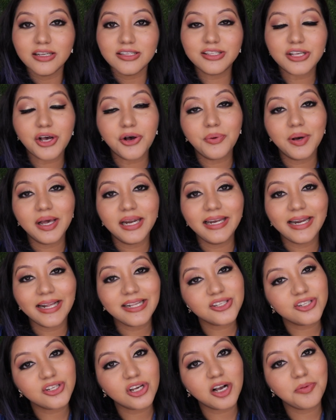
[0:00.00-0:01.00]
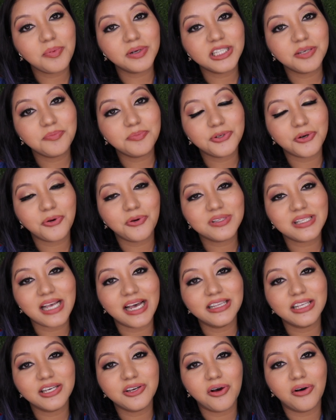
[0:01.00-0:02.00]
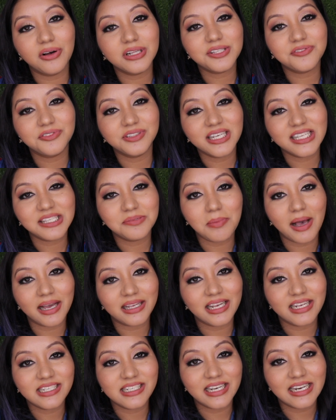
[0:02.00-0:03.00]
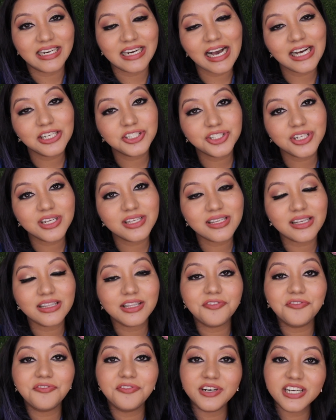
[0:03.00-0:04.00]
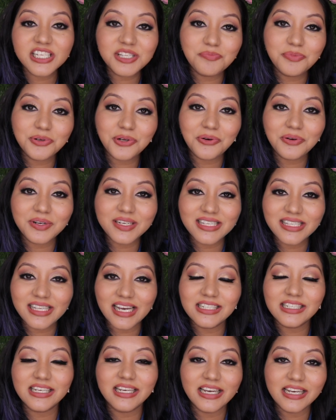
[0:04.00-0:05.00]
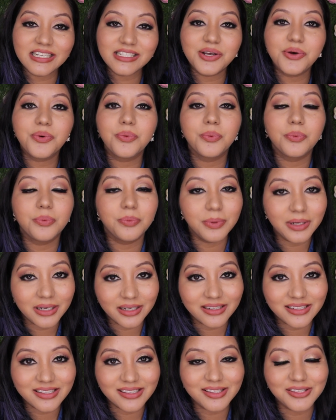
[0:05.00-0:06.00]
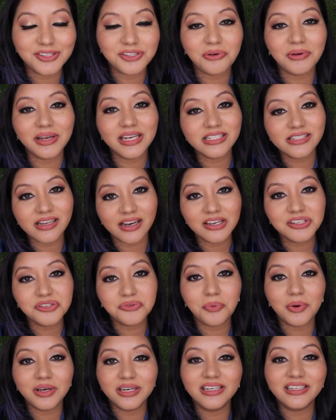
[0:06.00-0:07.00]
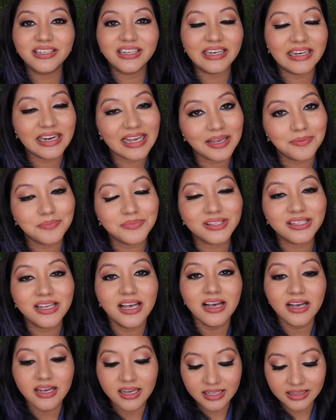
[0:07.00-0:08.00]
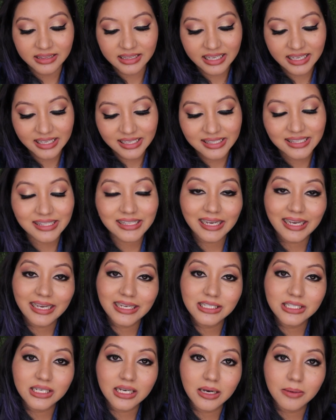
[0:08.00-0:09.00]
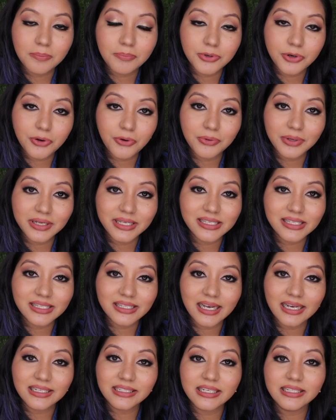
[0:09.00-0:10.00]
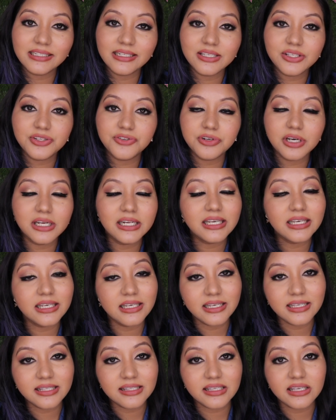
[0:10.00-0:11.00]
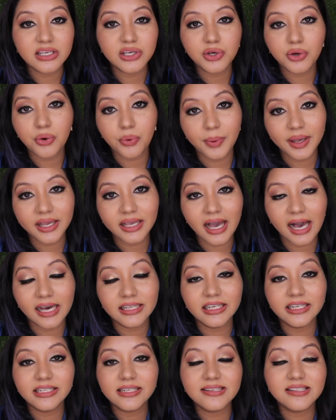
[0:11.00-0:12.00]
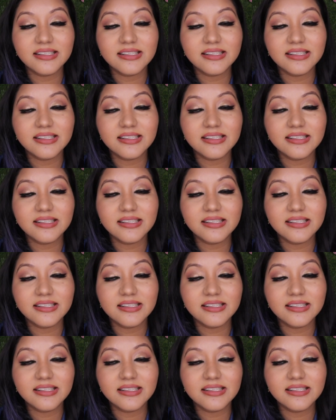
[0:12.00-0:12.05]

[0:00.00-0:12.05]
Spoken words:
So let's talk about the pros and the cons for these magnetic lashes. The first pro is that it works. So it does what it claims. The second pro is that it is really easy, quick, and it